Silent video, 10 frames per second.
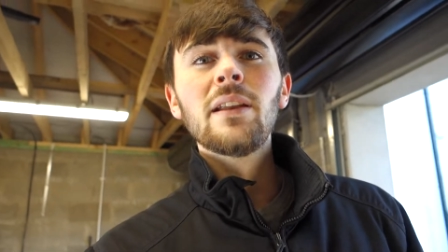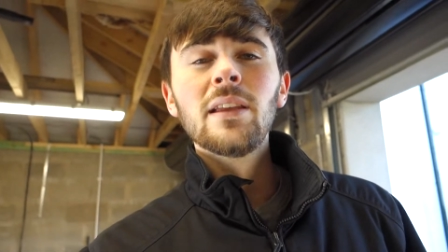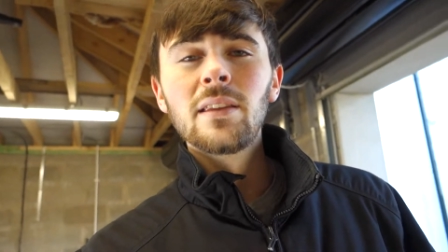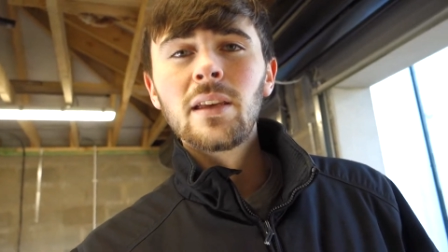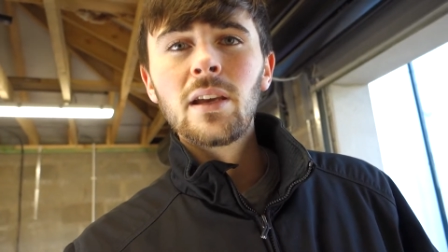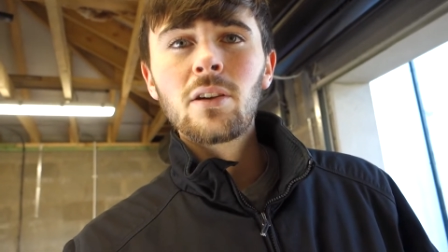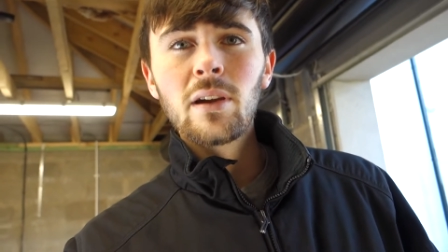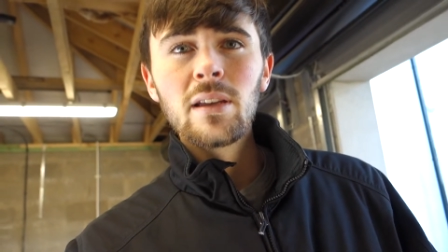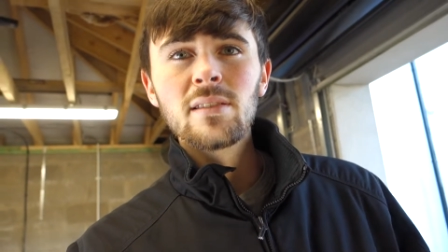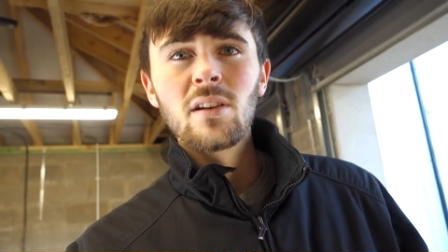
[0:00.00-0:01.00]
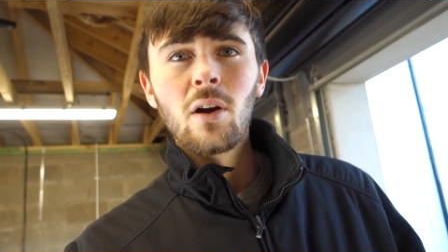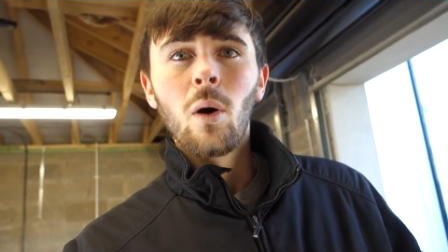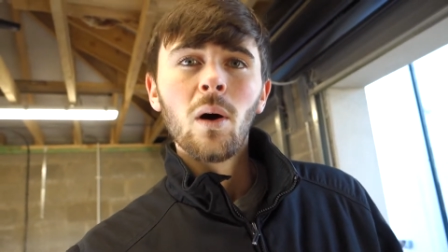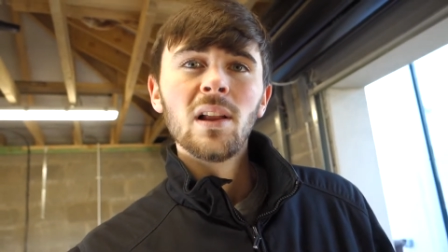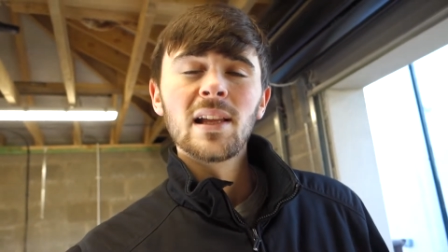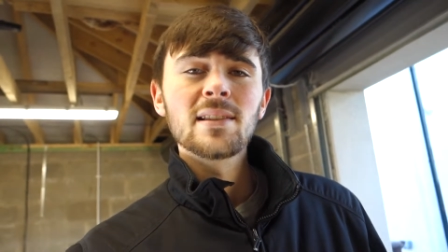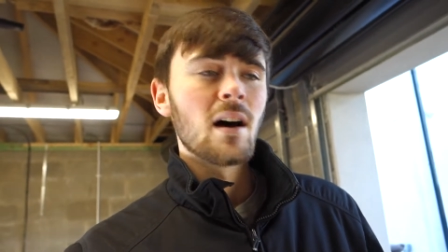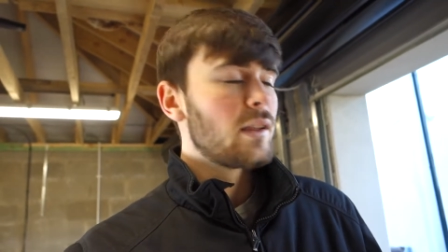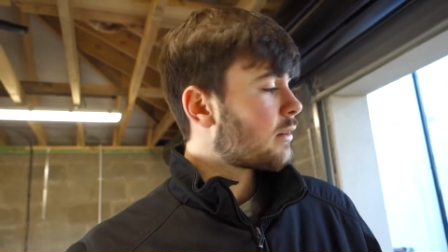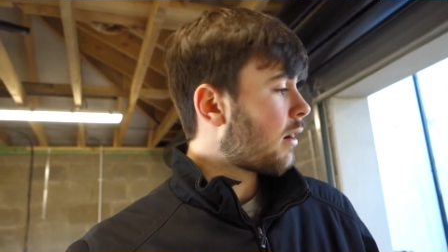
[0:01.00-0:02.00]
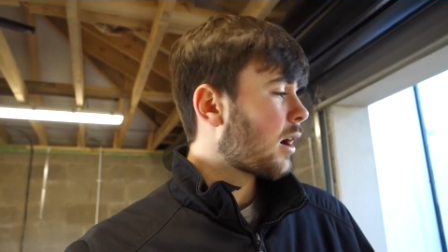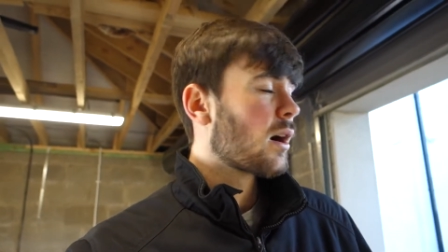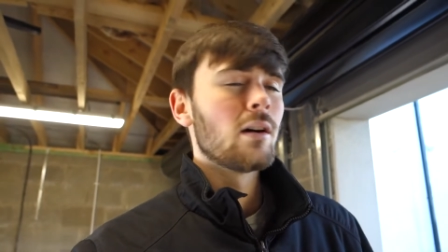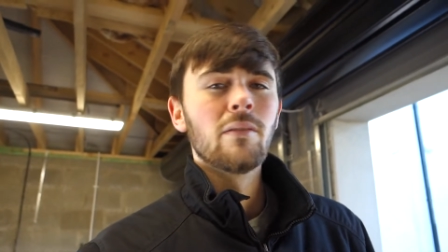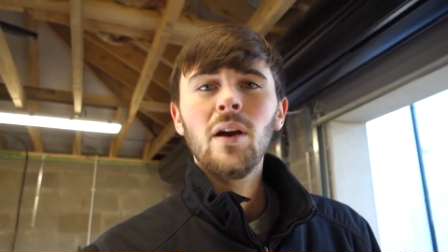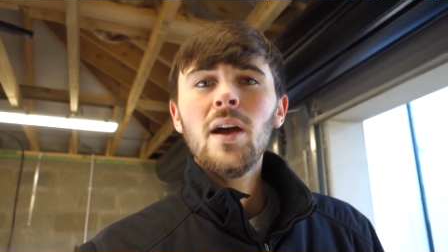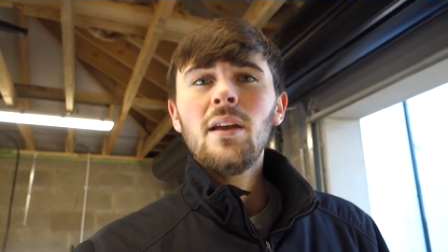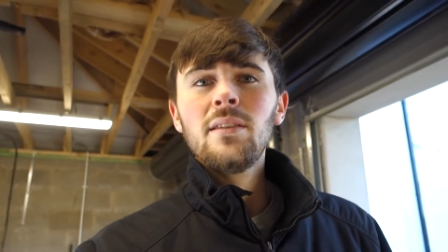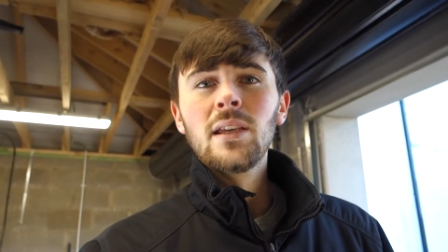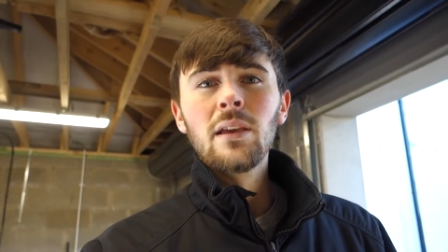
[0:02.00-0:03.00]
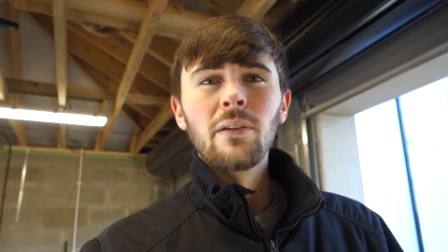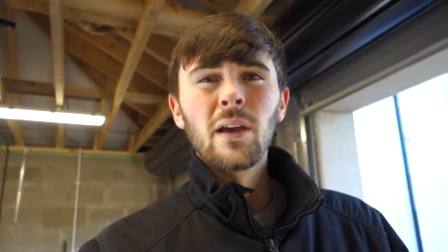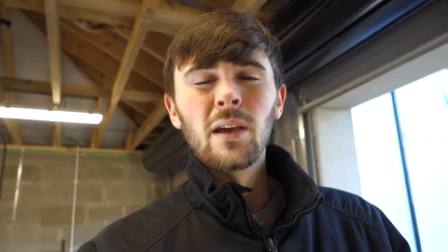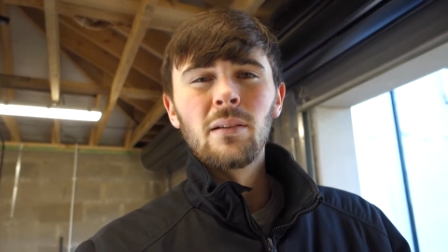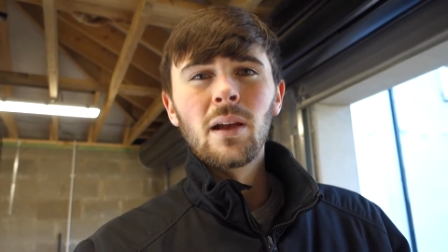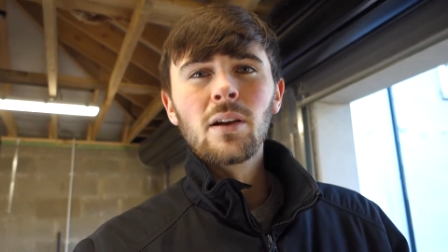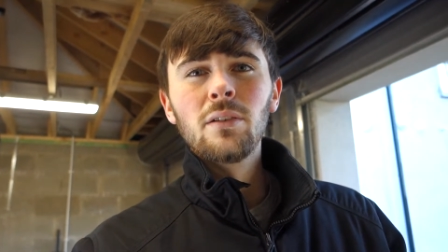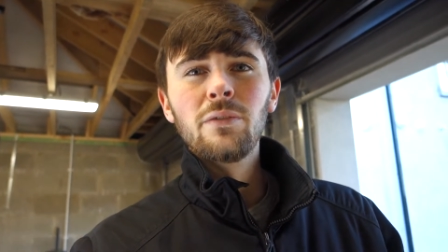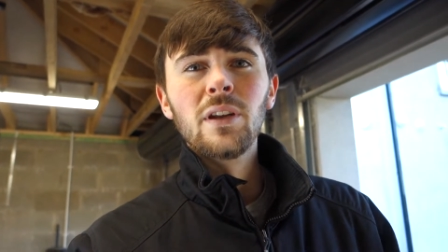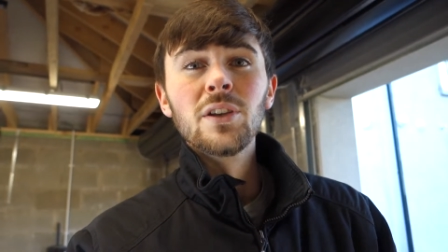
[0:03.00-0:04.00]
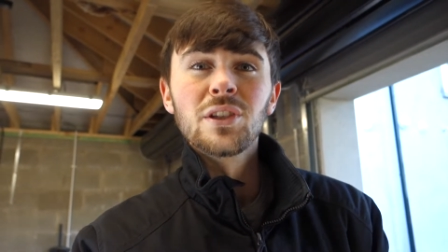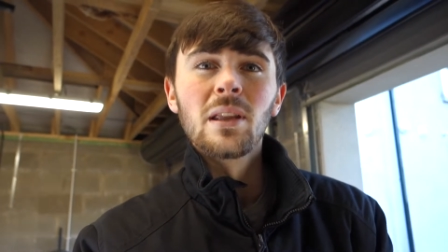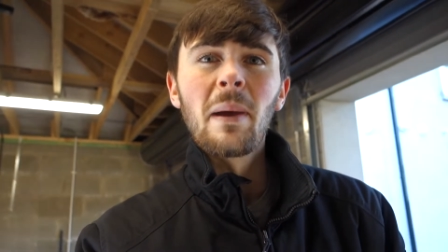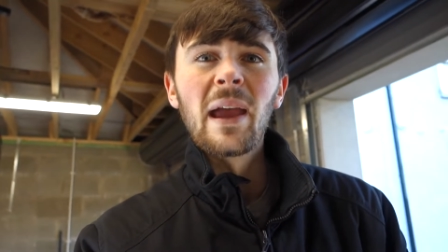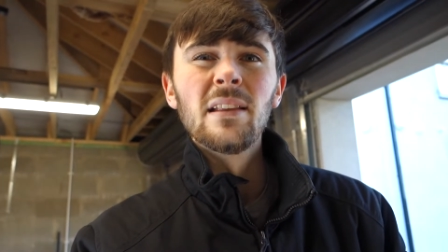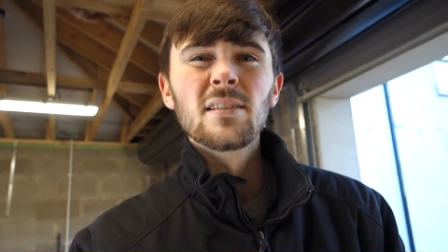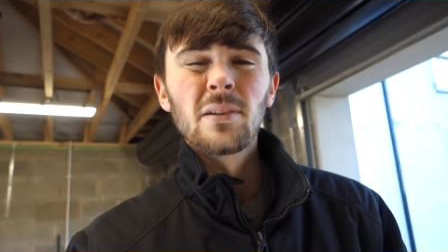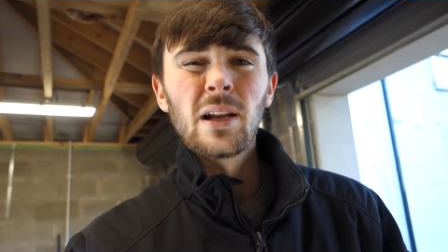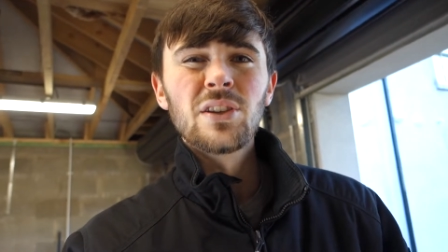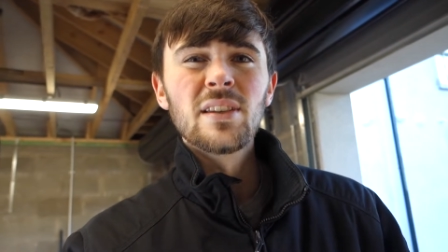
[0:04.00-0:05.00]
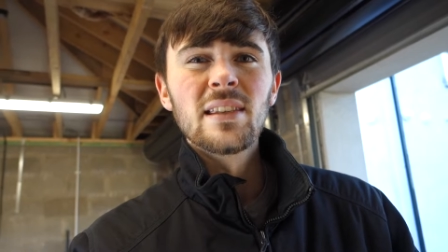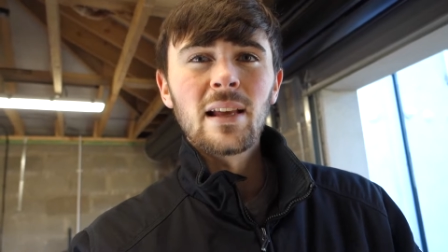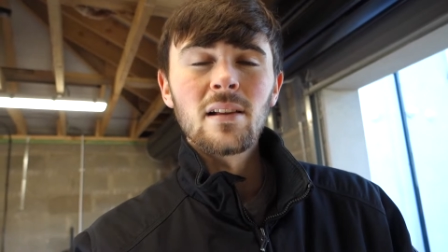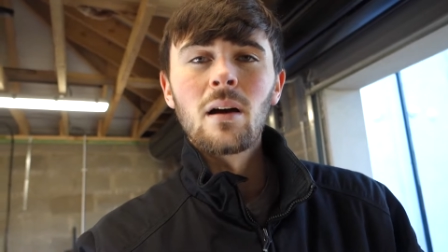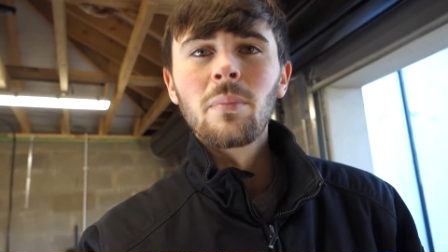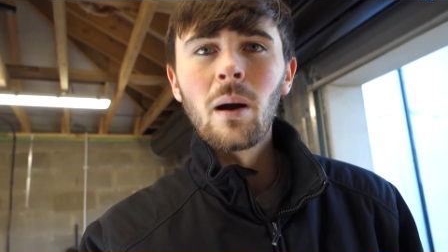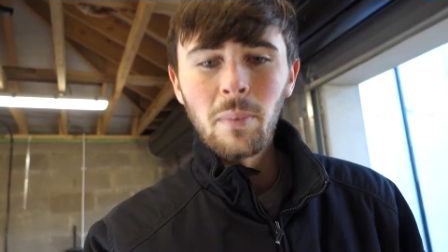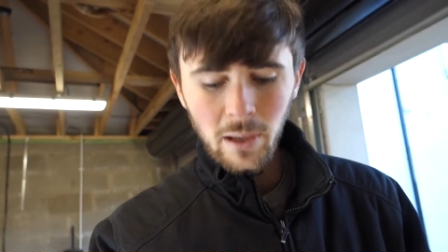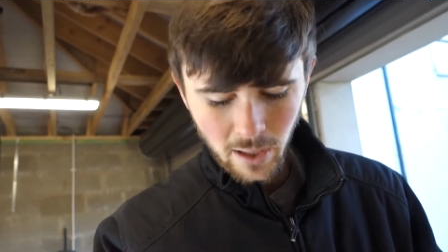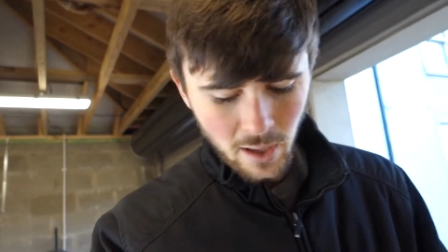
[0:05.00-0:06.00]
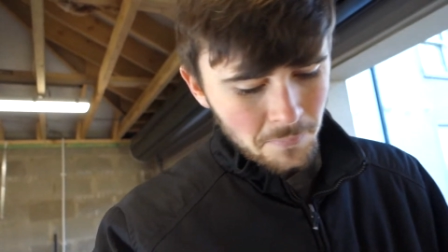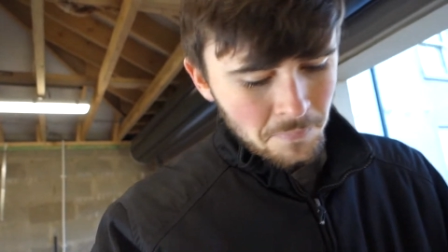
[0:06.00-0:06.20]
any of the grease or oil that's on the rocker cover to give a good finish to the paint so it actually sticks on properly.